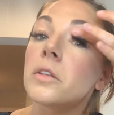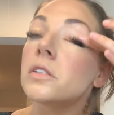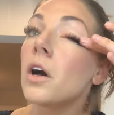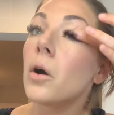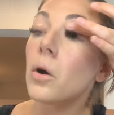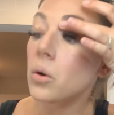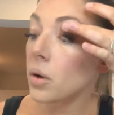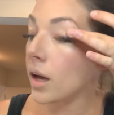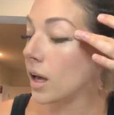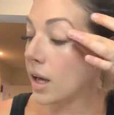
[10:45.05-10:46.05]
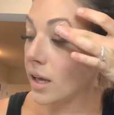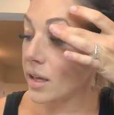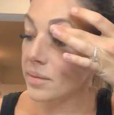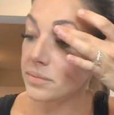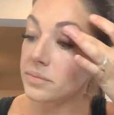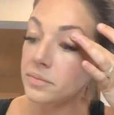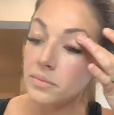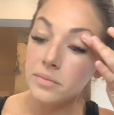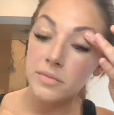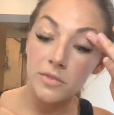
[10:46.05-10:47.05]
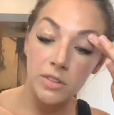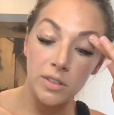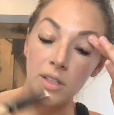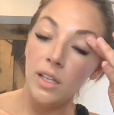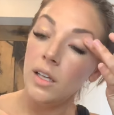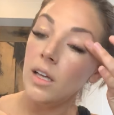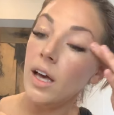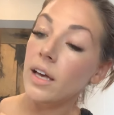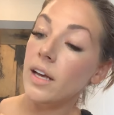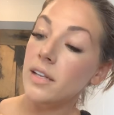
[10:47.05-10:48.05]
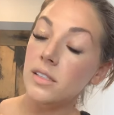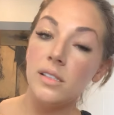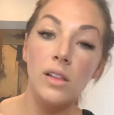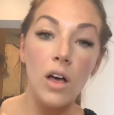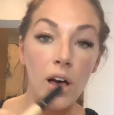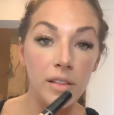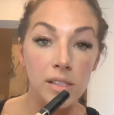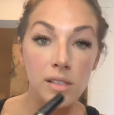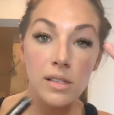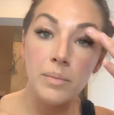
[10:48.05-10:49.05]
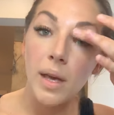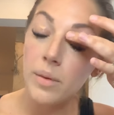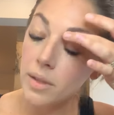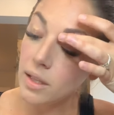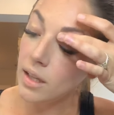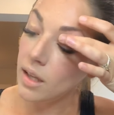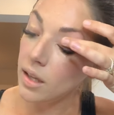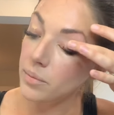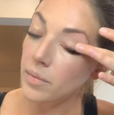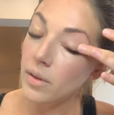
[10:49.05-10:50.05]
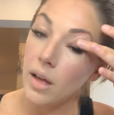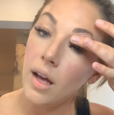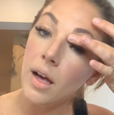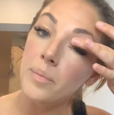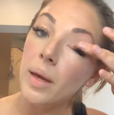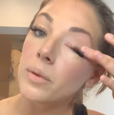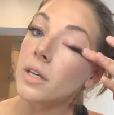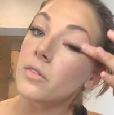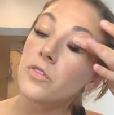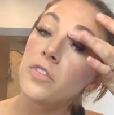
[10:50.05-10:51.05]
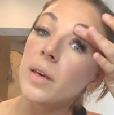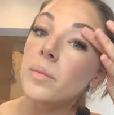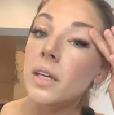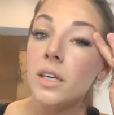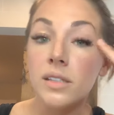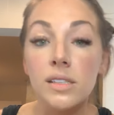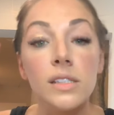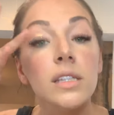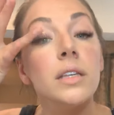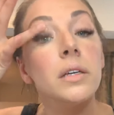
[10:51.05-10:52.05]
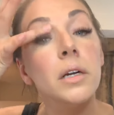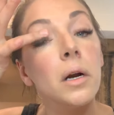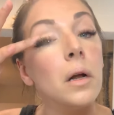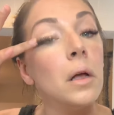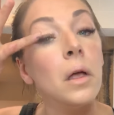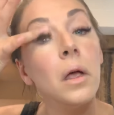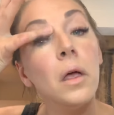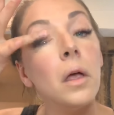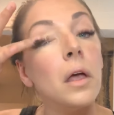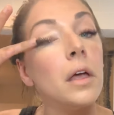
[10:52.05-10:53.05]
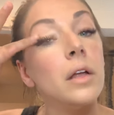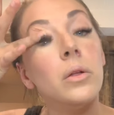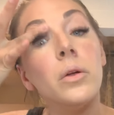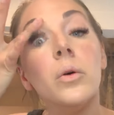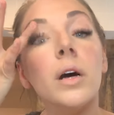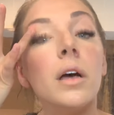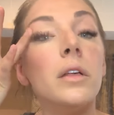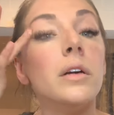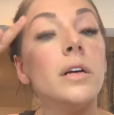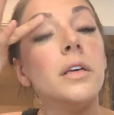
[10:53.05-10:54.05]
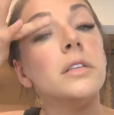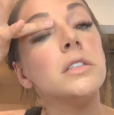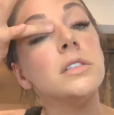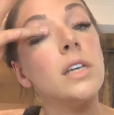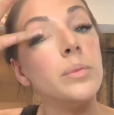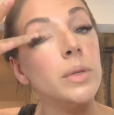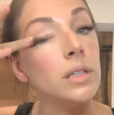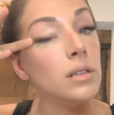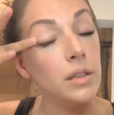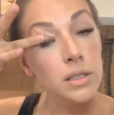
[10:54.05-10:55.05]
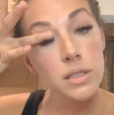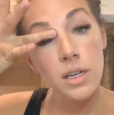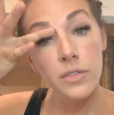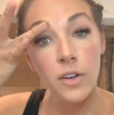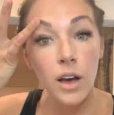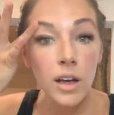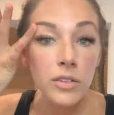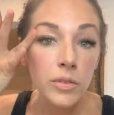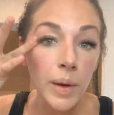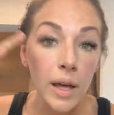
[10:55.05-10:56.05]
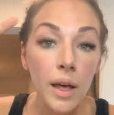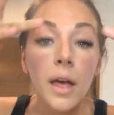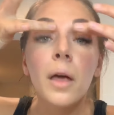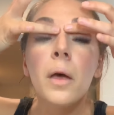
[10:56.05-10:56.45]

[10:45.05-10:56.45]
So, I get asked this a lot. This is the Maybelline Fit Me Concealer. I don't know what color it is because I peeled all the stuff off, but